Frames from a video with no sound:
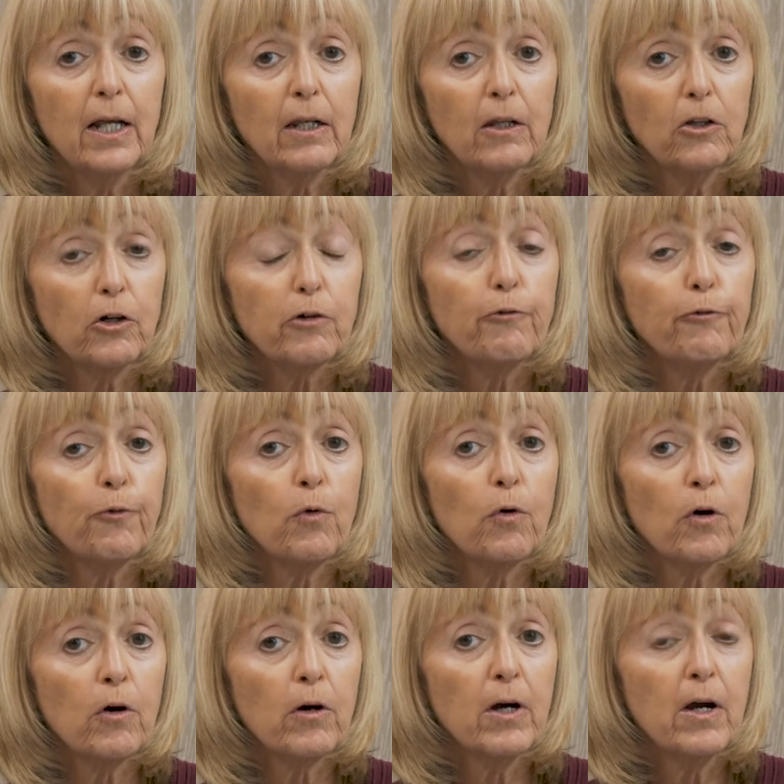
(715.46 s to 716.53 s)
look
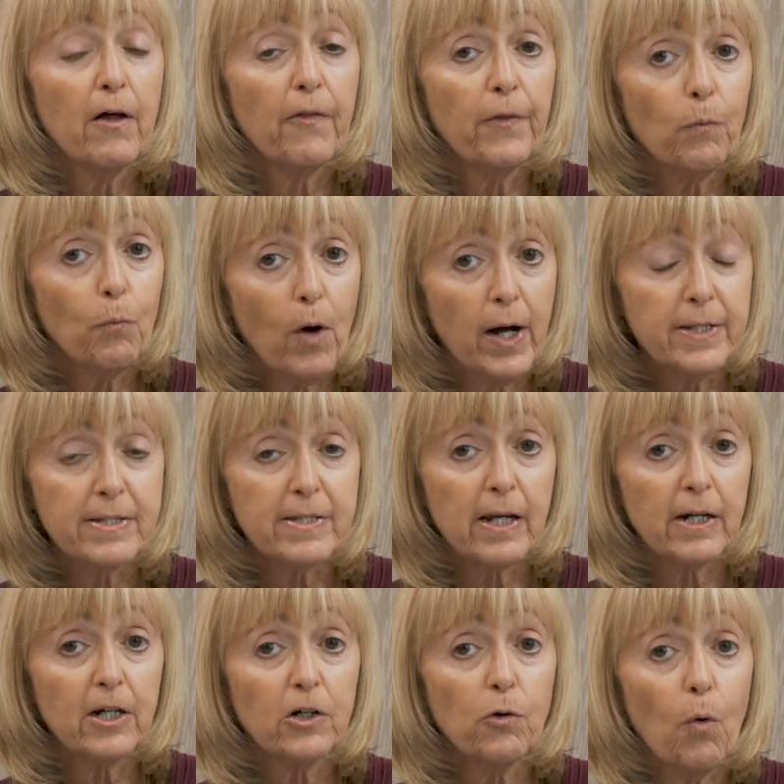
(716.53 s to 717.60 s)
for the ones that
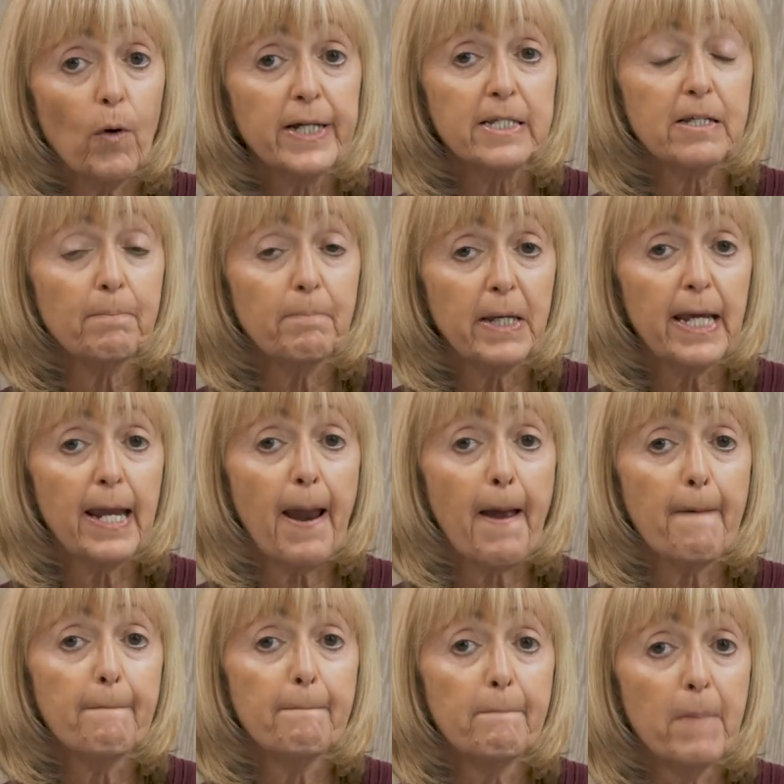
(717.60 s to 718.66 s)
are going to be
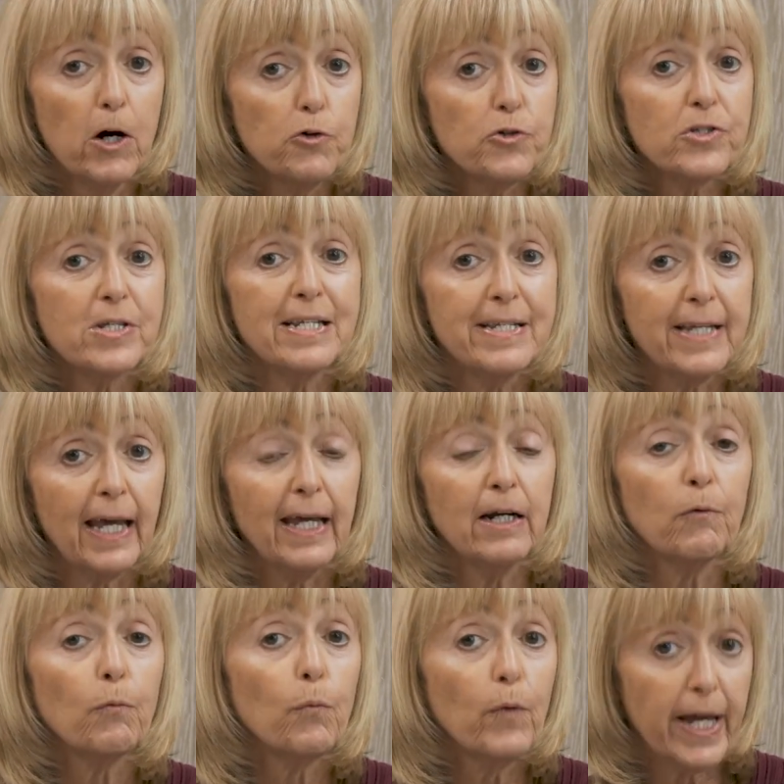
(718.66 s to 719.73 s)
most data
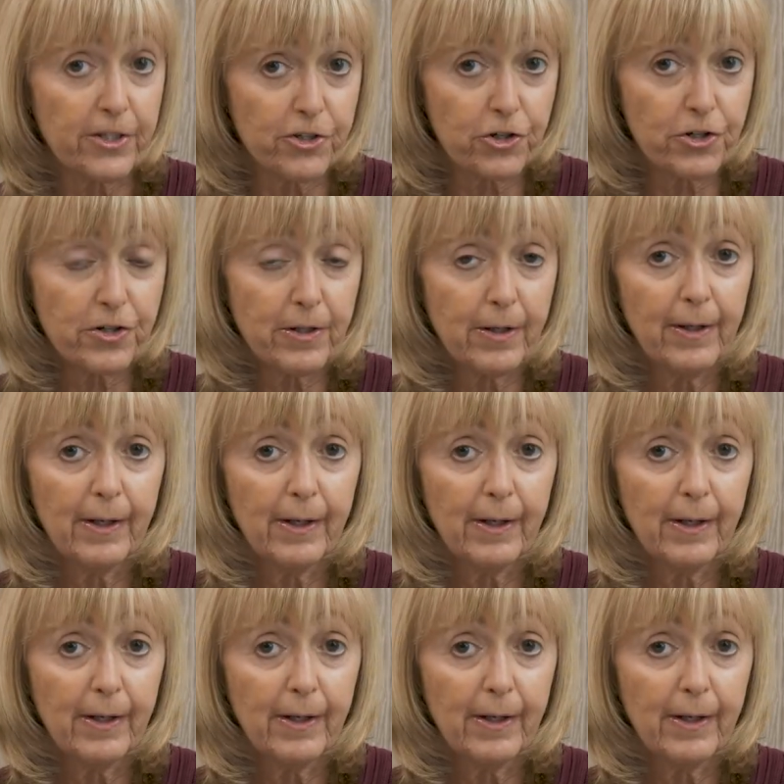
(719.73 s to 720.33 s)
rich